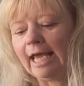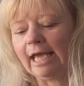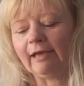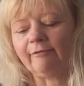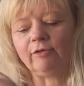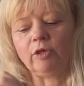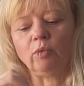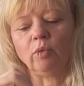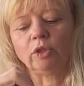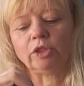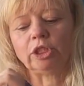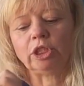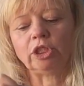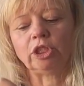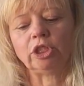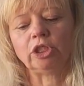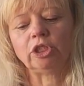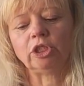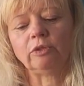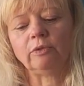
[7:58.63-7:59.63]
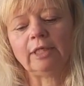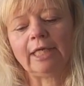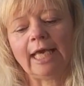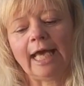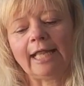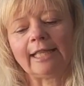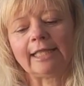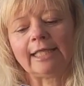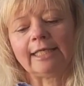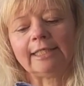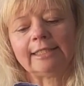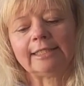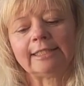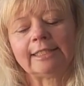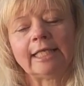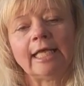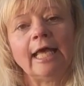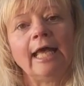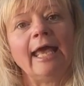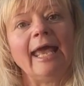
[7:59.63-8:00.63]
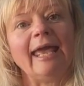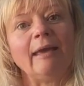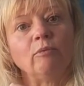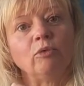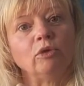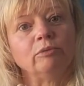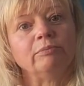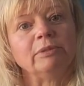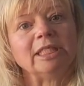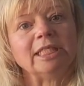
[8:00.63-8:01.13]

If you wanted to do gathers, it would